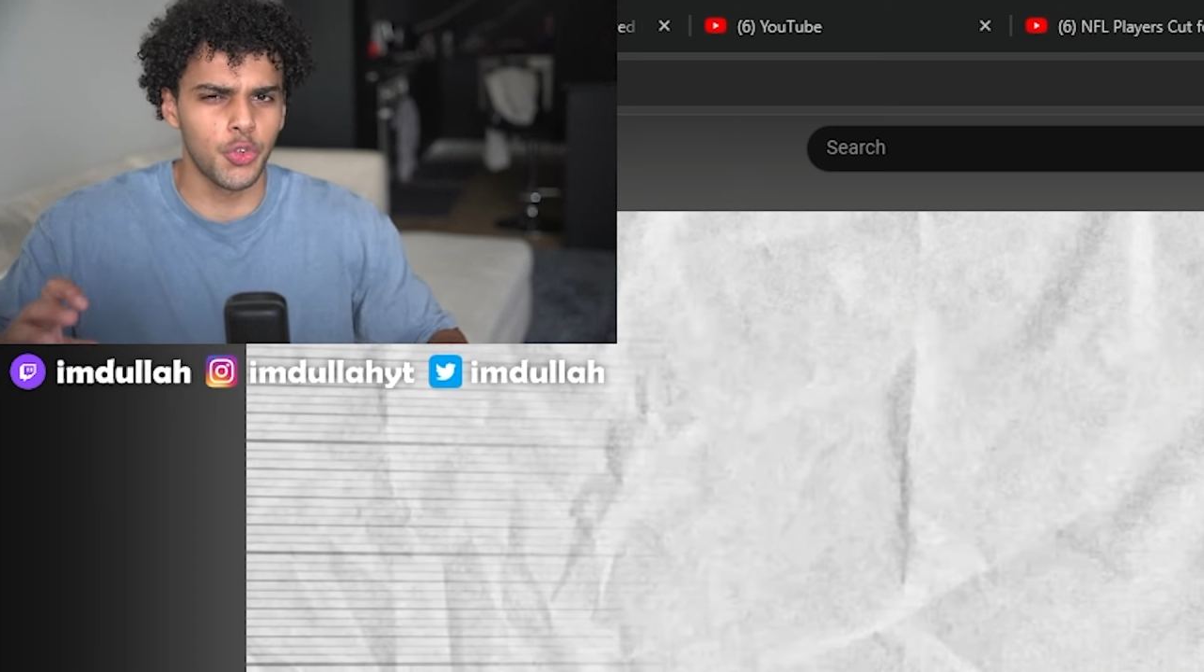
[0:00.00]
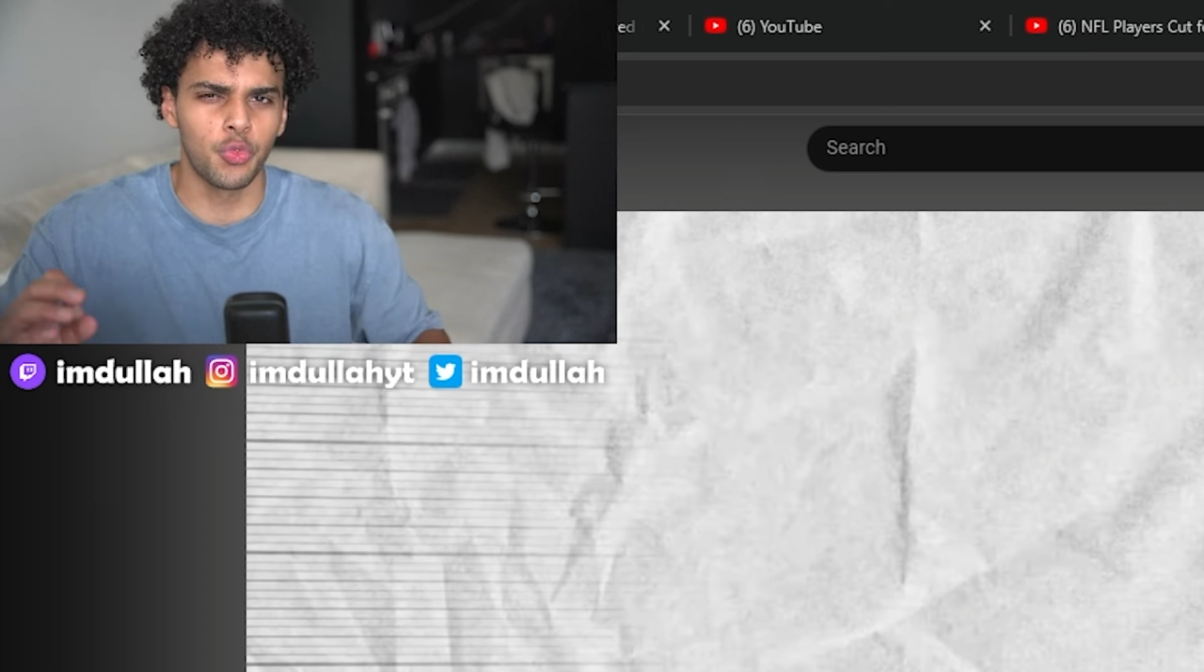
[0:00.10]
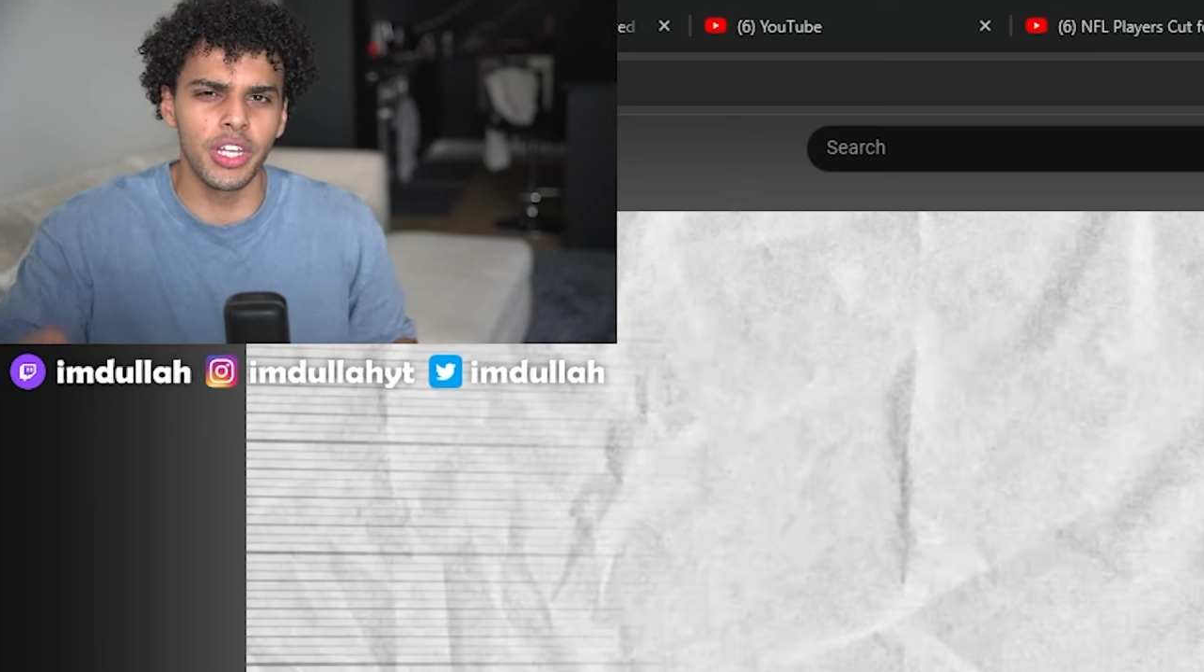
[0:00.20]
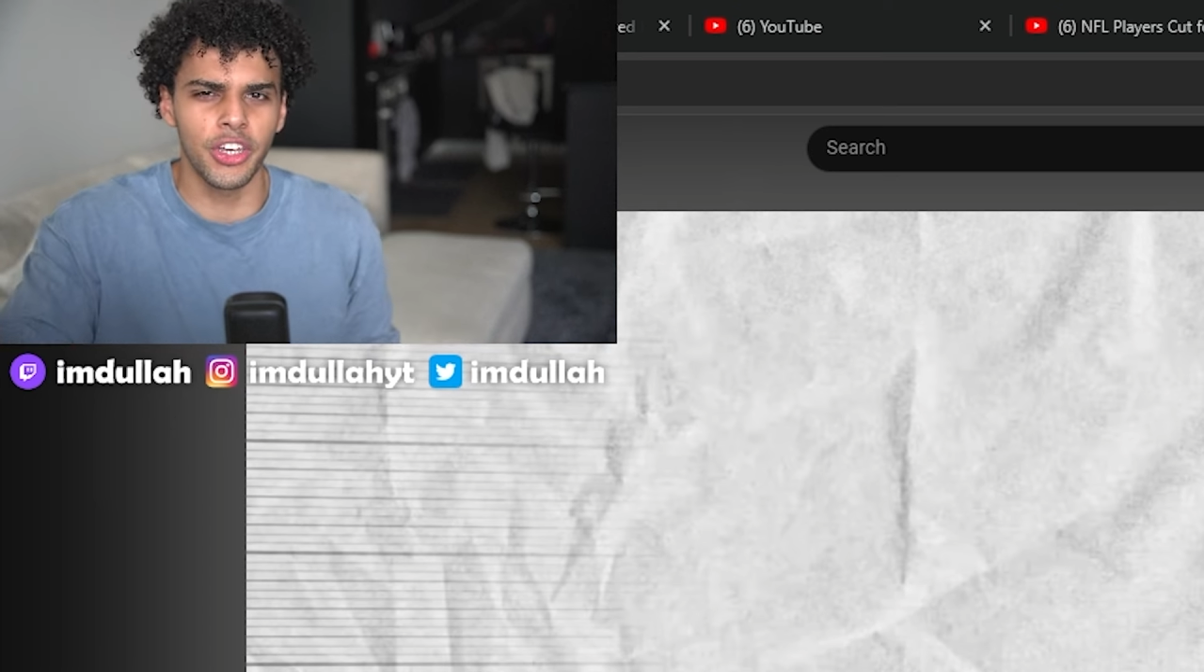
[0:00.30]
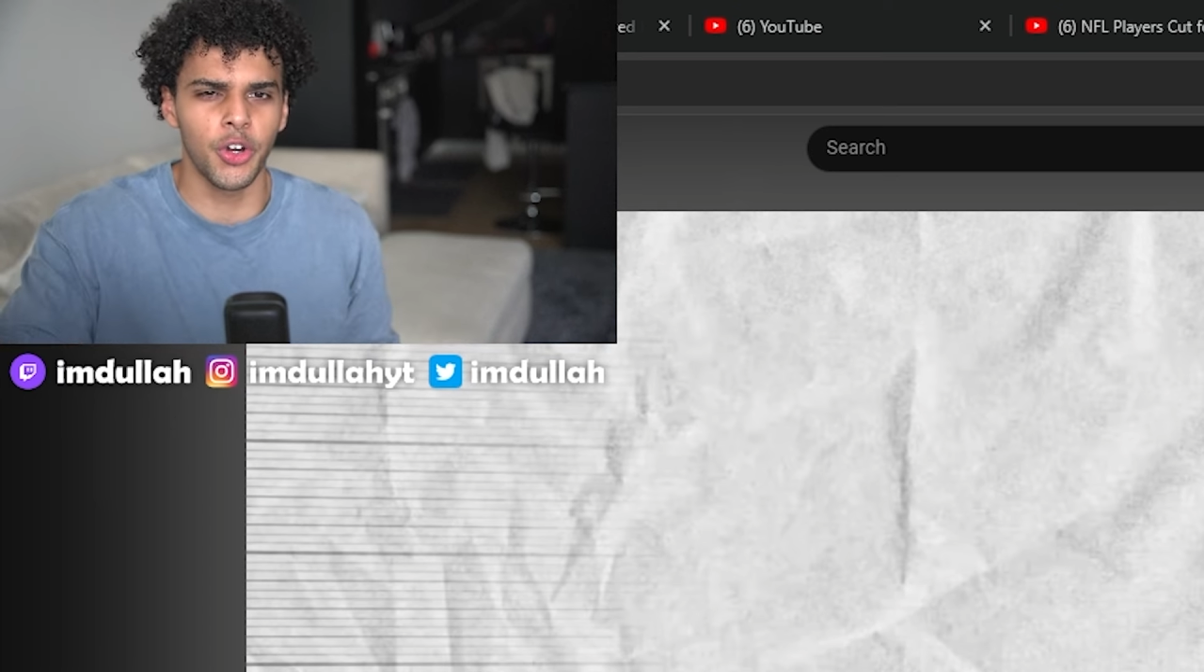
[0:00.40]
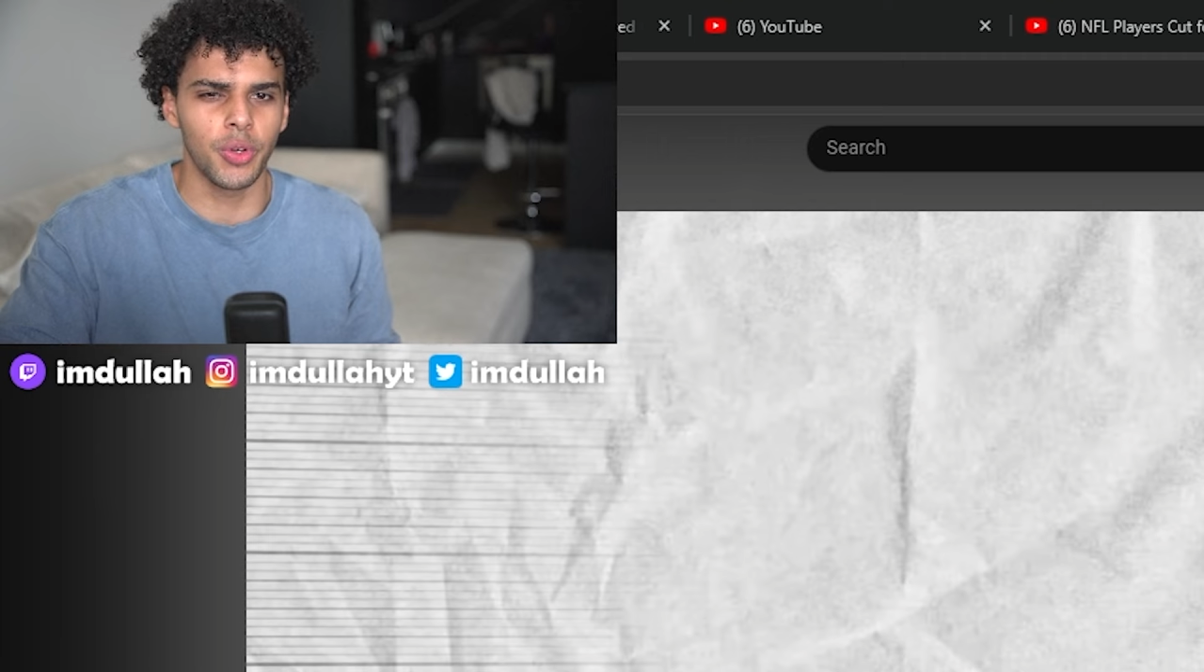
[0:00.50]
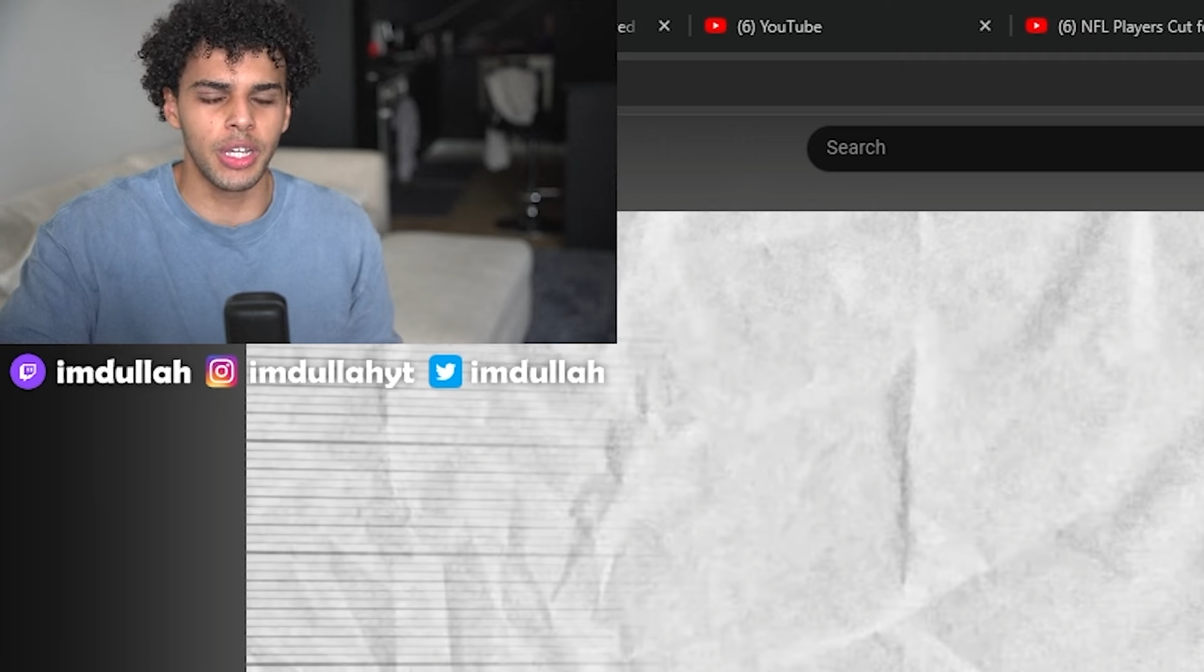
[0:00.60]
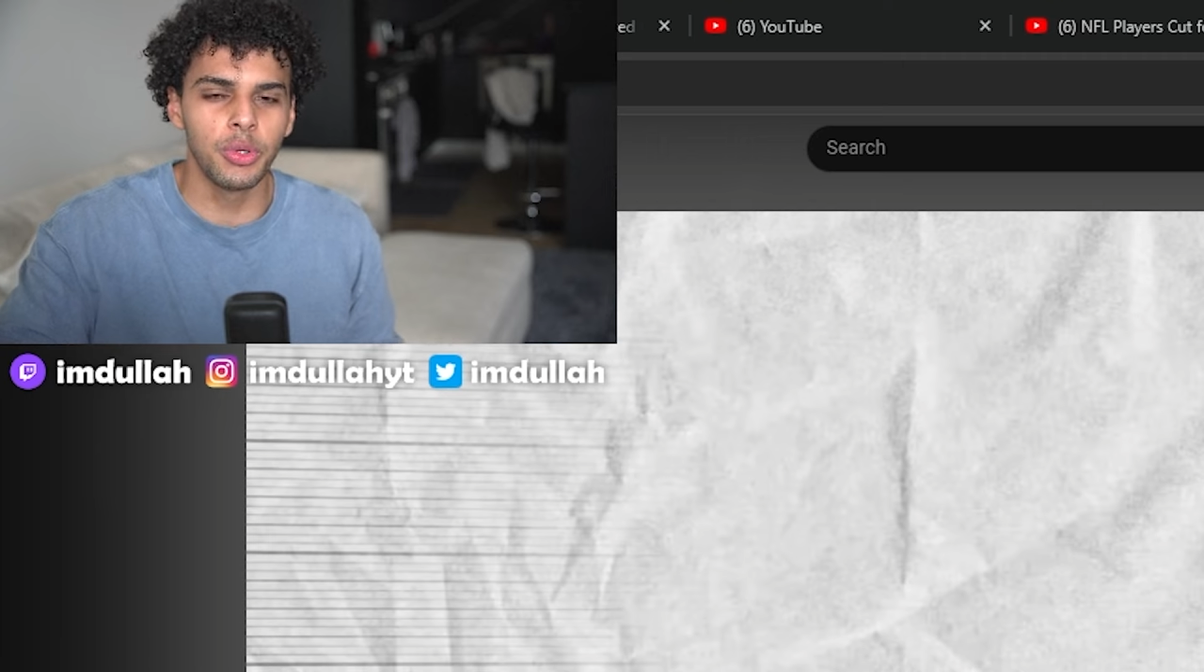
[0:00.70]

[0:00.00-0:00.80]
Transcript: Rio.